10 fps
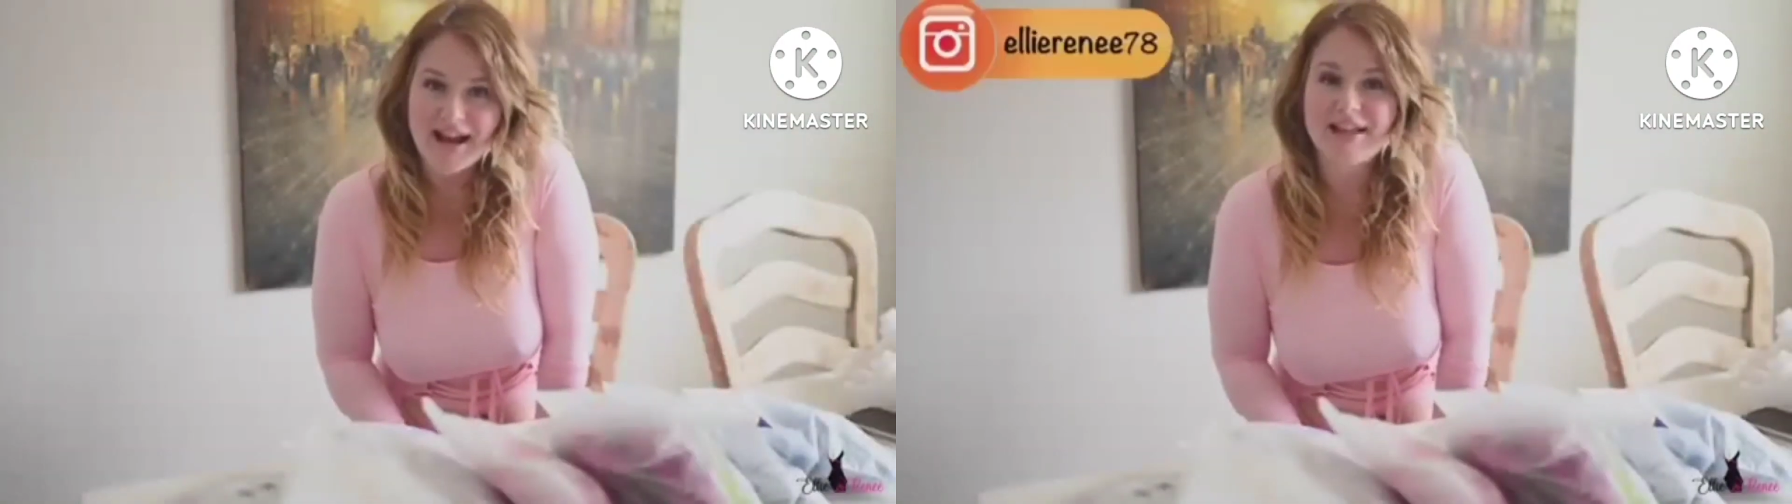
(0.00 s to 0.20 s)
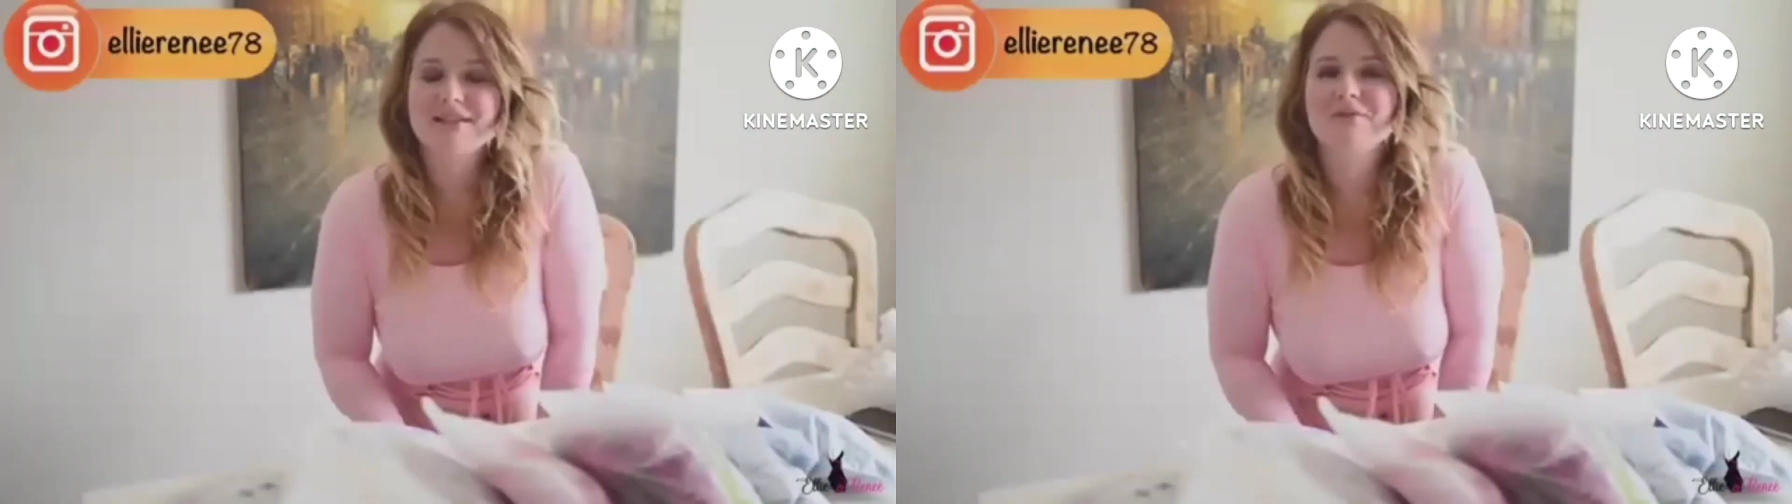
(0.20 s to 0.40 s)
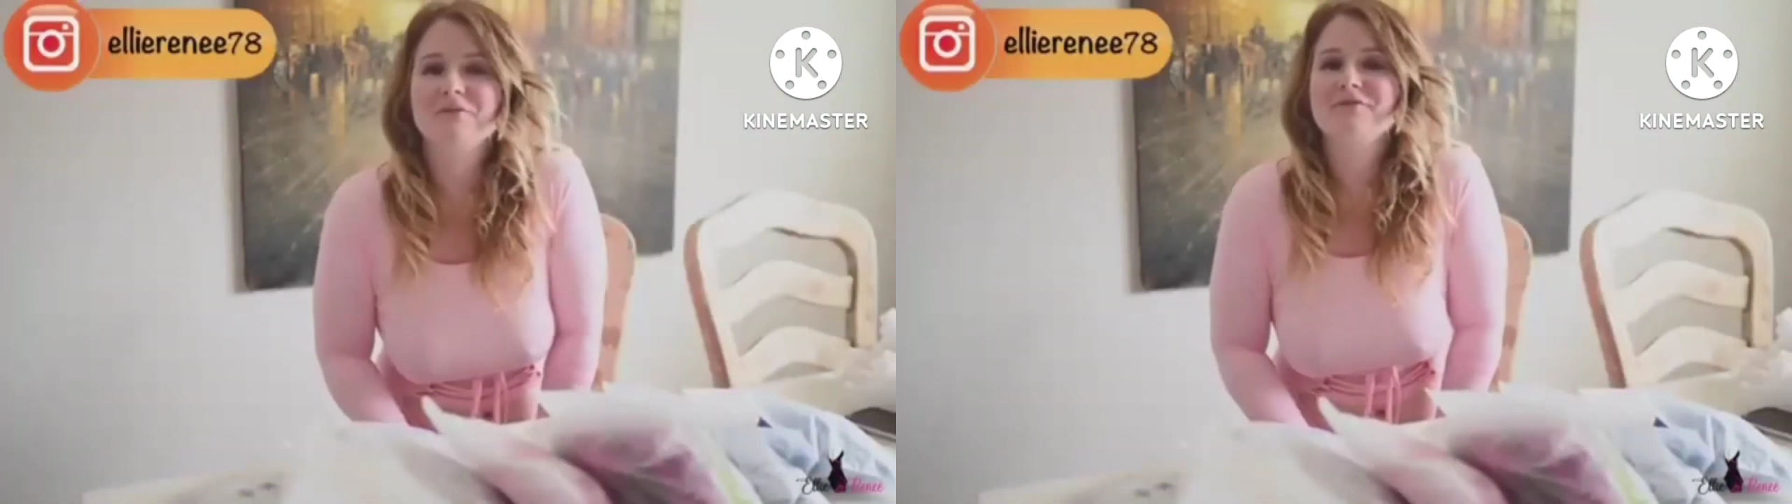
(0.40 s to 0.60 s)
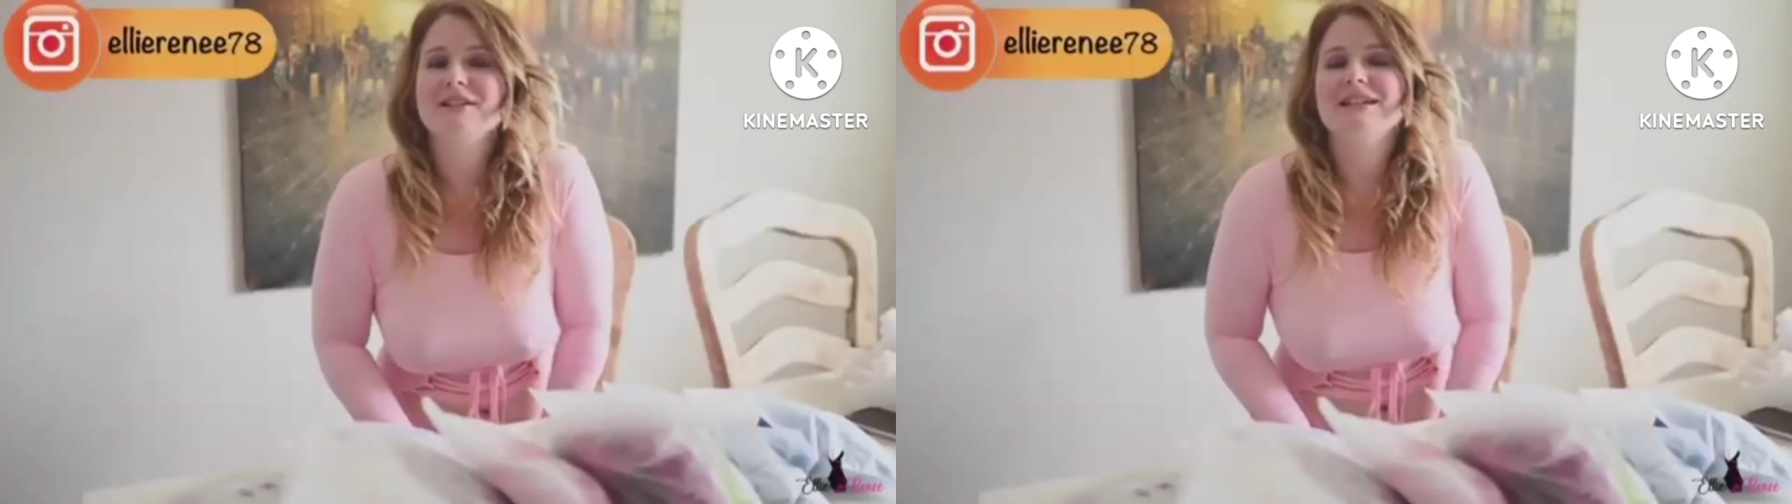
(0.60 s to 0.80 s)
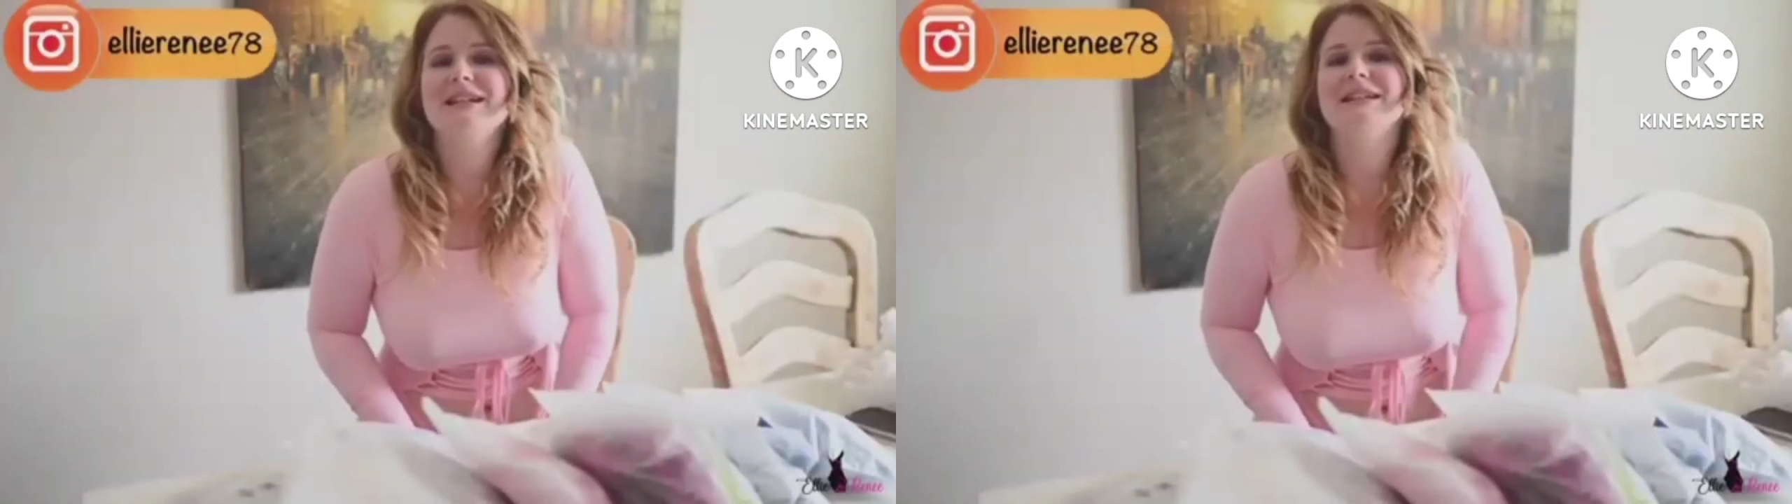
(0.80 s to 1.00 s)
in
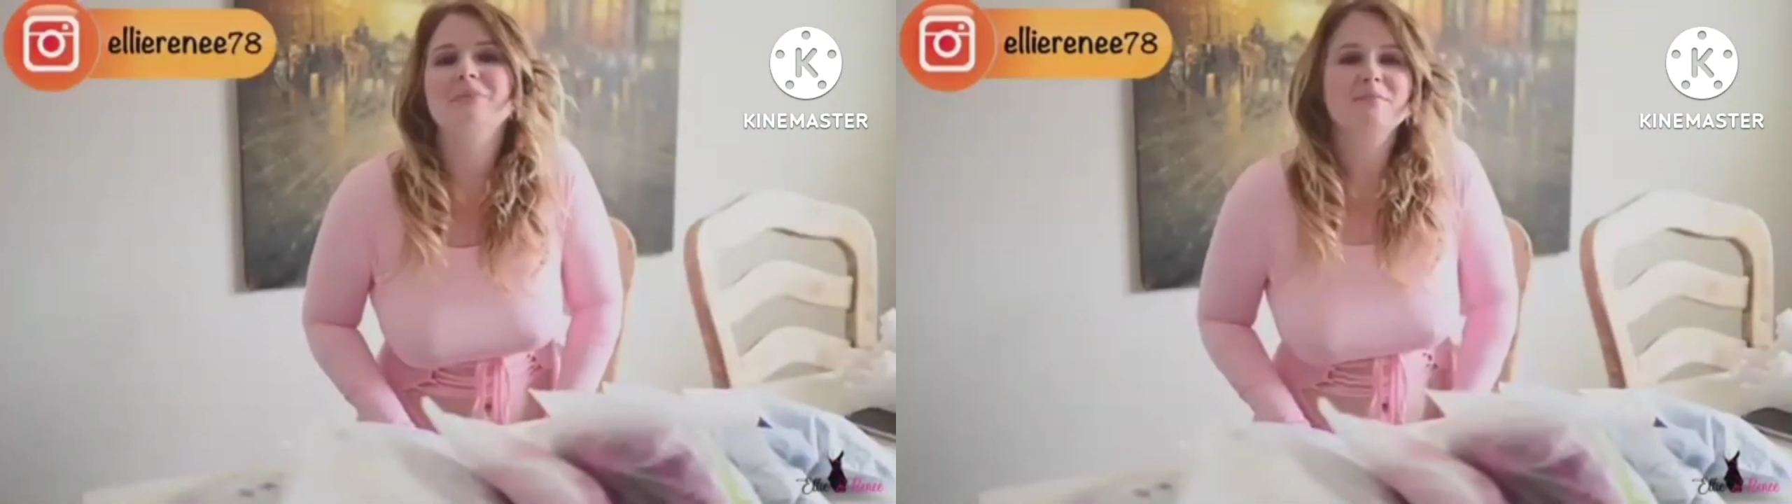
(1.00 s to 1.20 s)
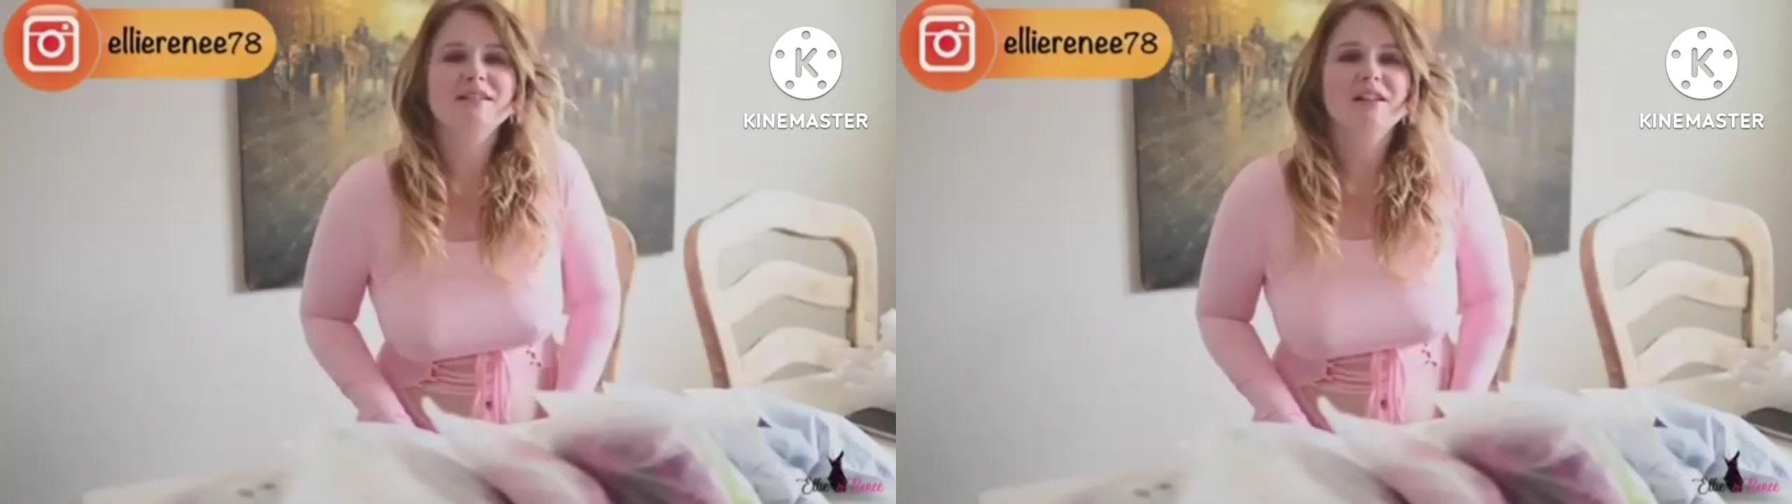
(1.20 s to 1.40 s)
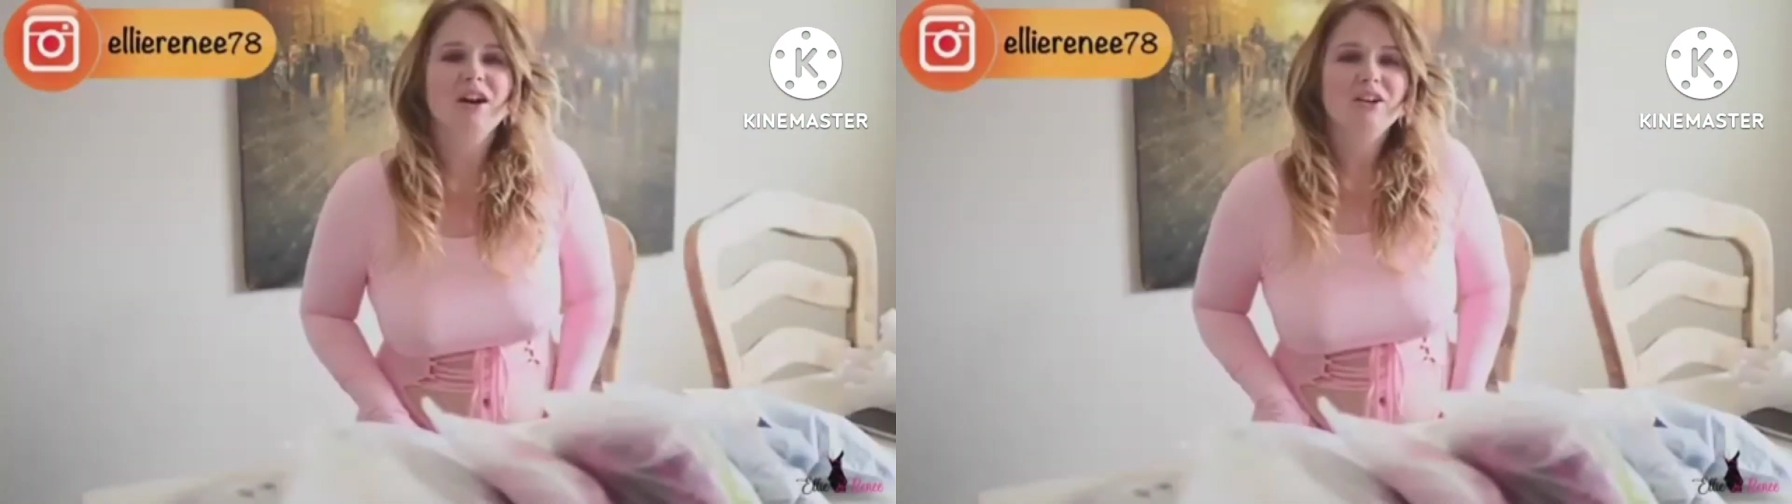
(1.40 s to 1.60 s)
between cheeky and full